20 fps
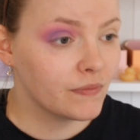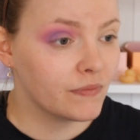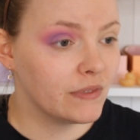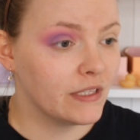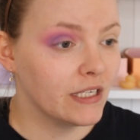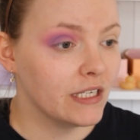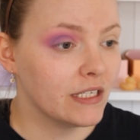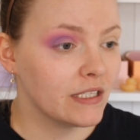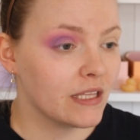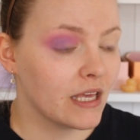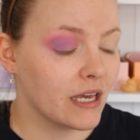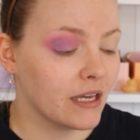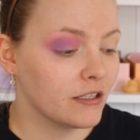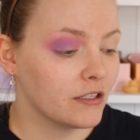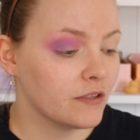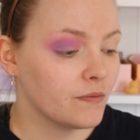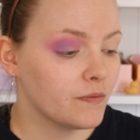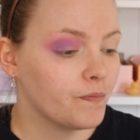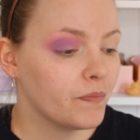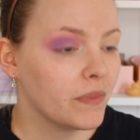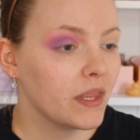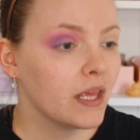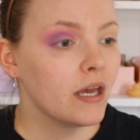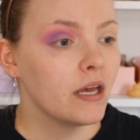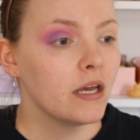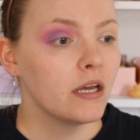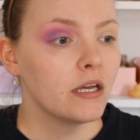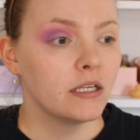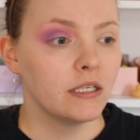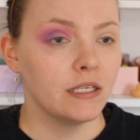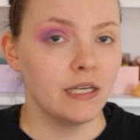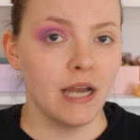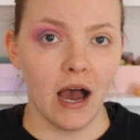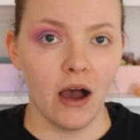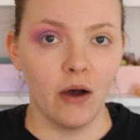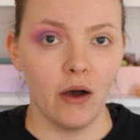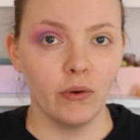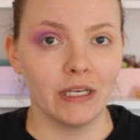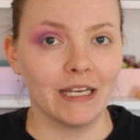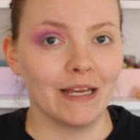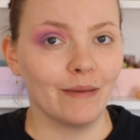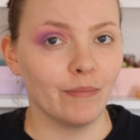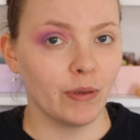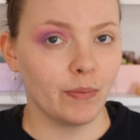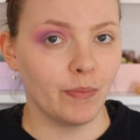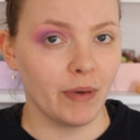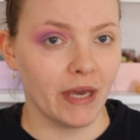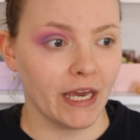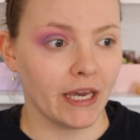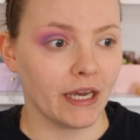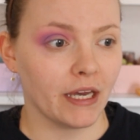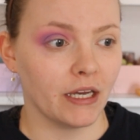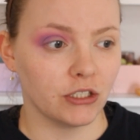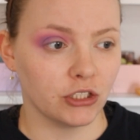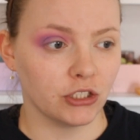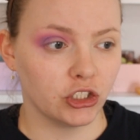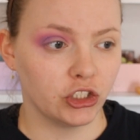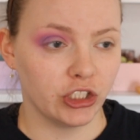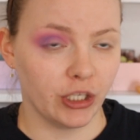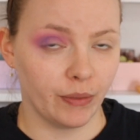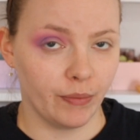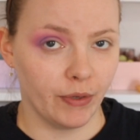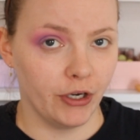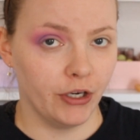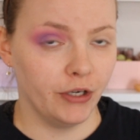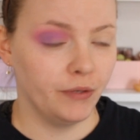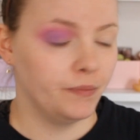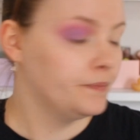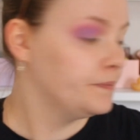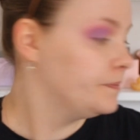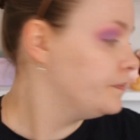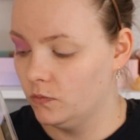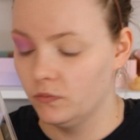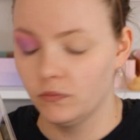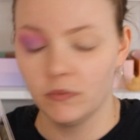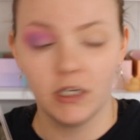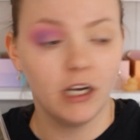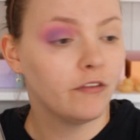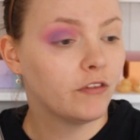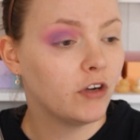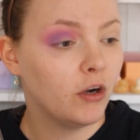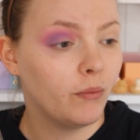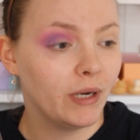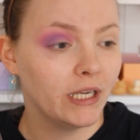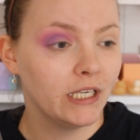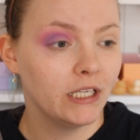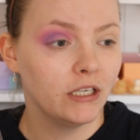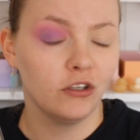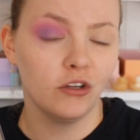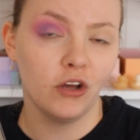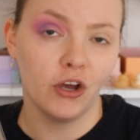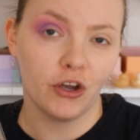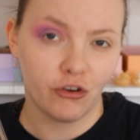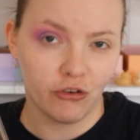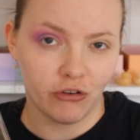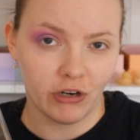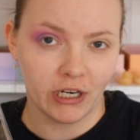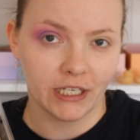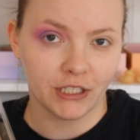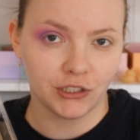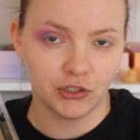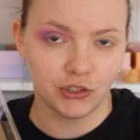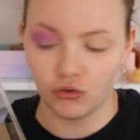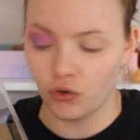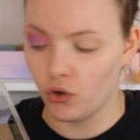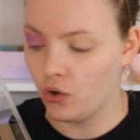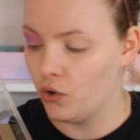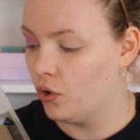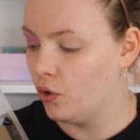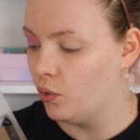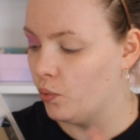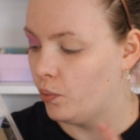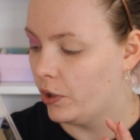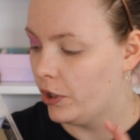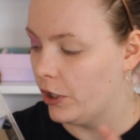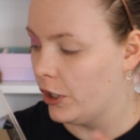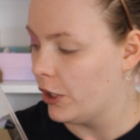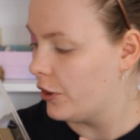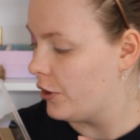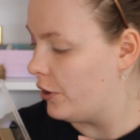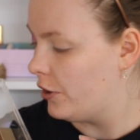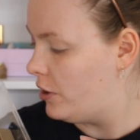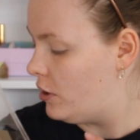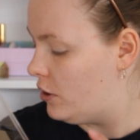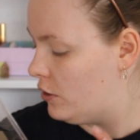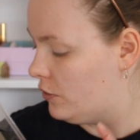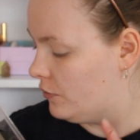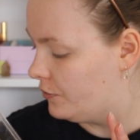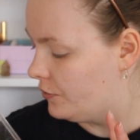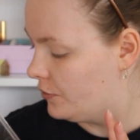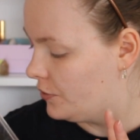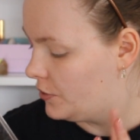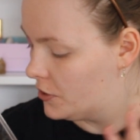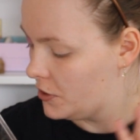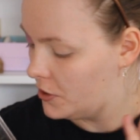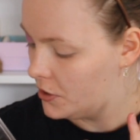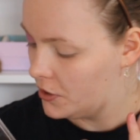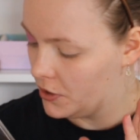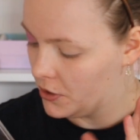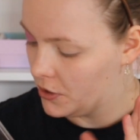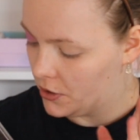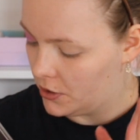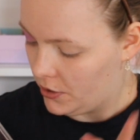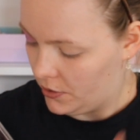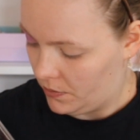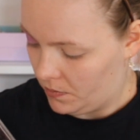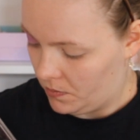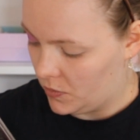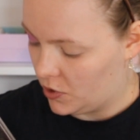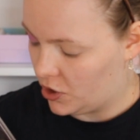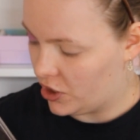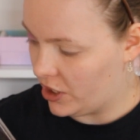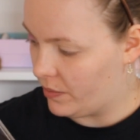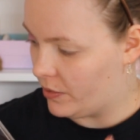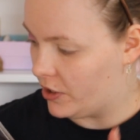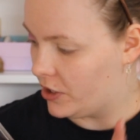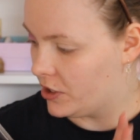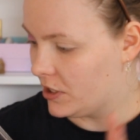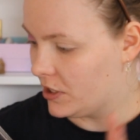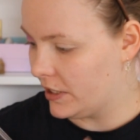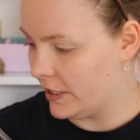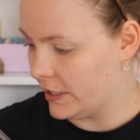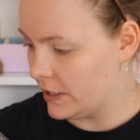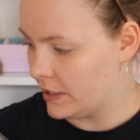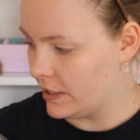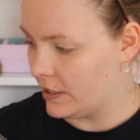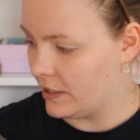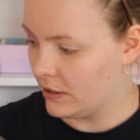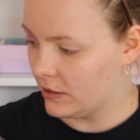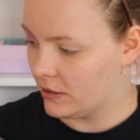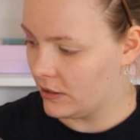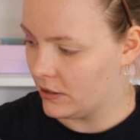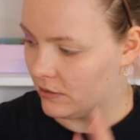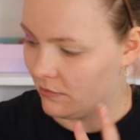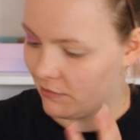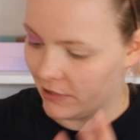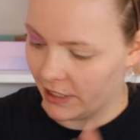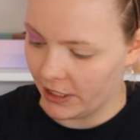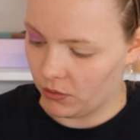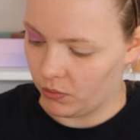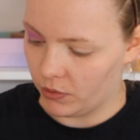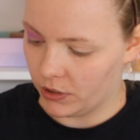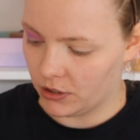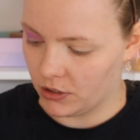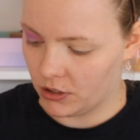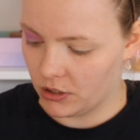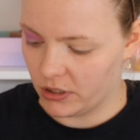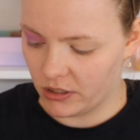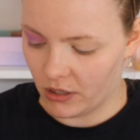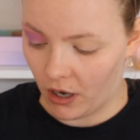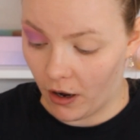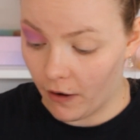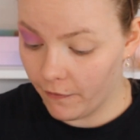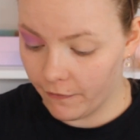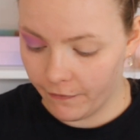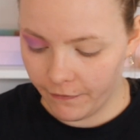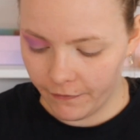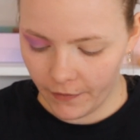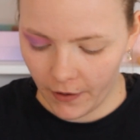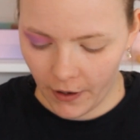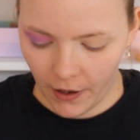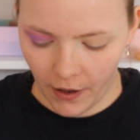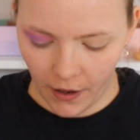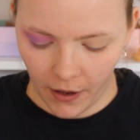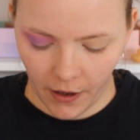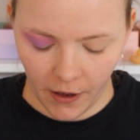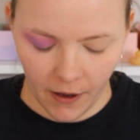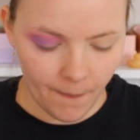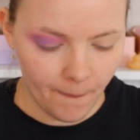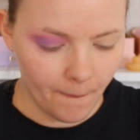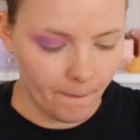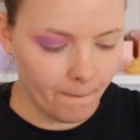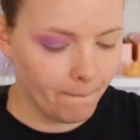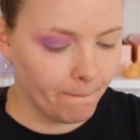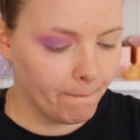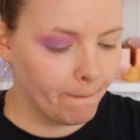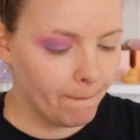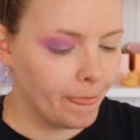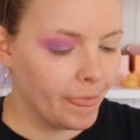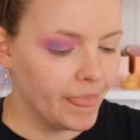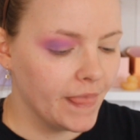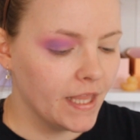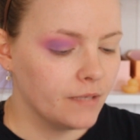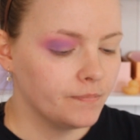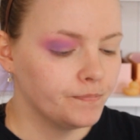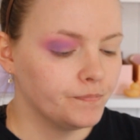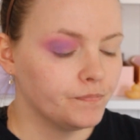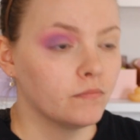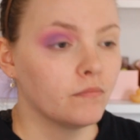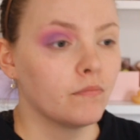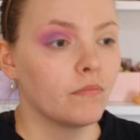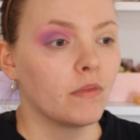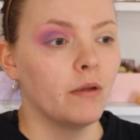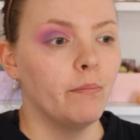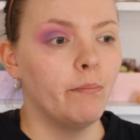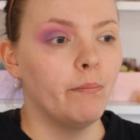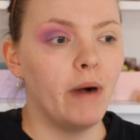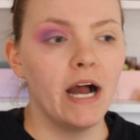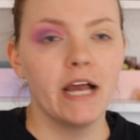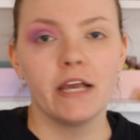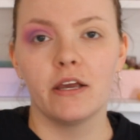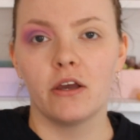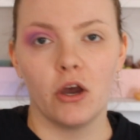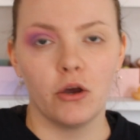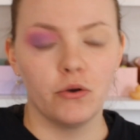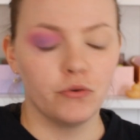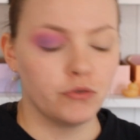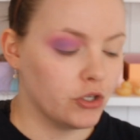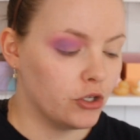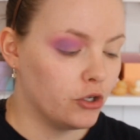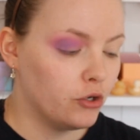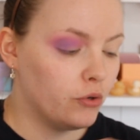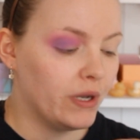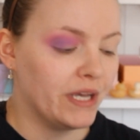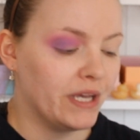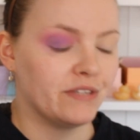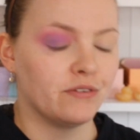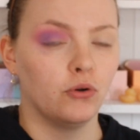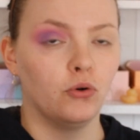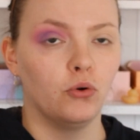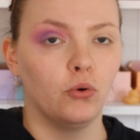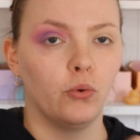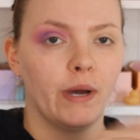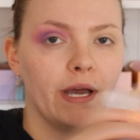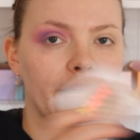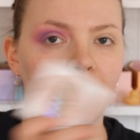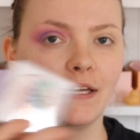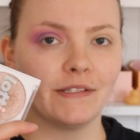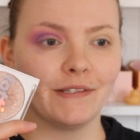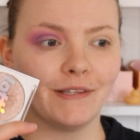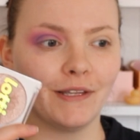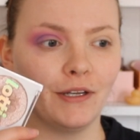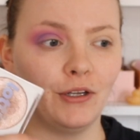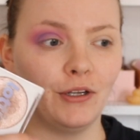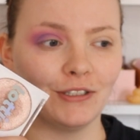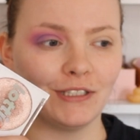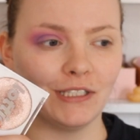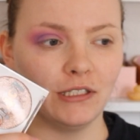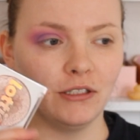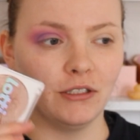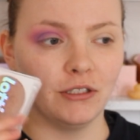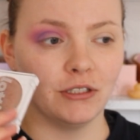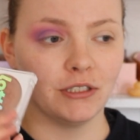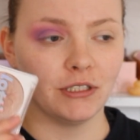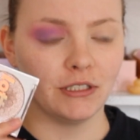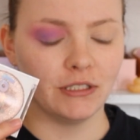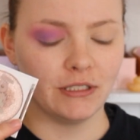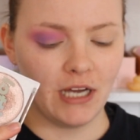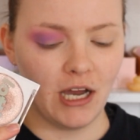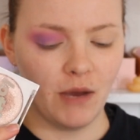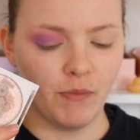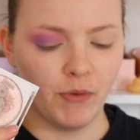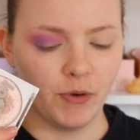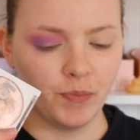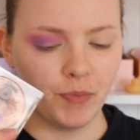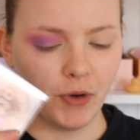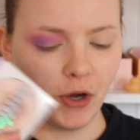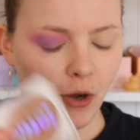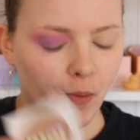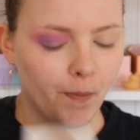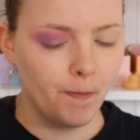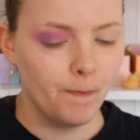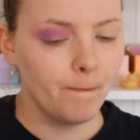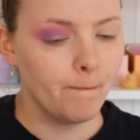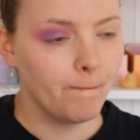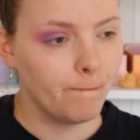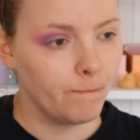these things. Now let me pick a shimmer. I've got my little acrylic drawer worth of shimmers, glitters, liquid stuff. My go-to is always the Lottie London Diamond Bomb.